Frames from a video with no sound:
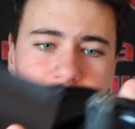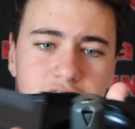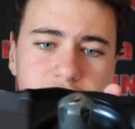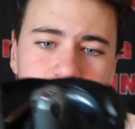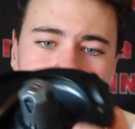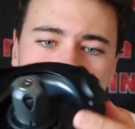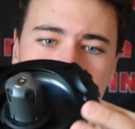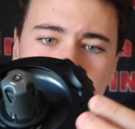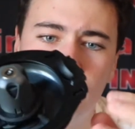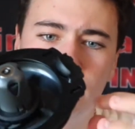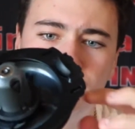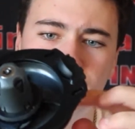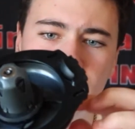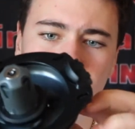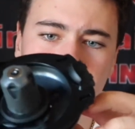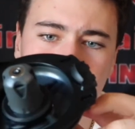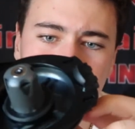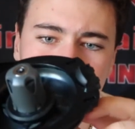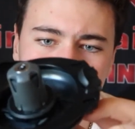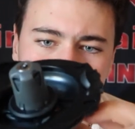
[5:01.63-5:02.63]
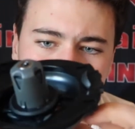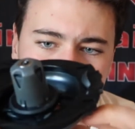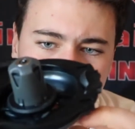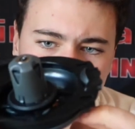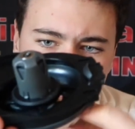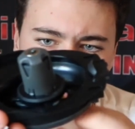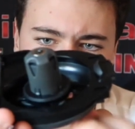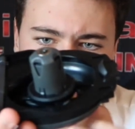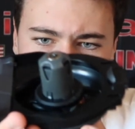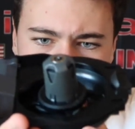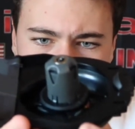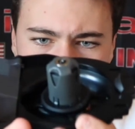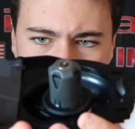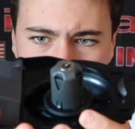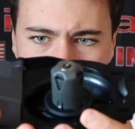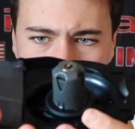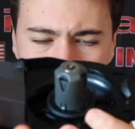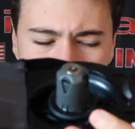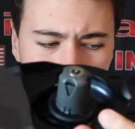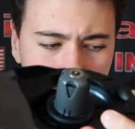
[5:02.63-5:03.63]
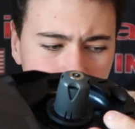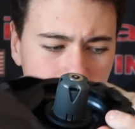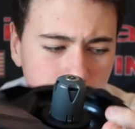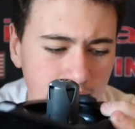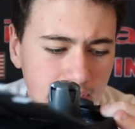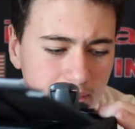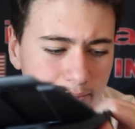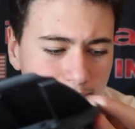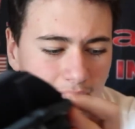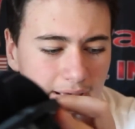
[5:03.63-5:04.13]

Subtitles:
starts moving. Putting it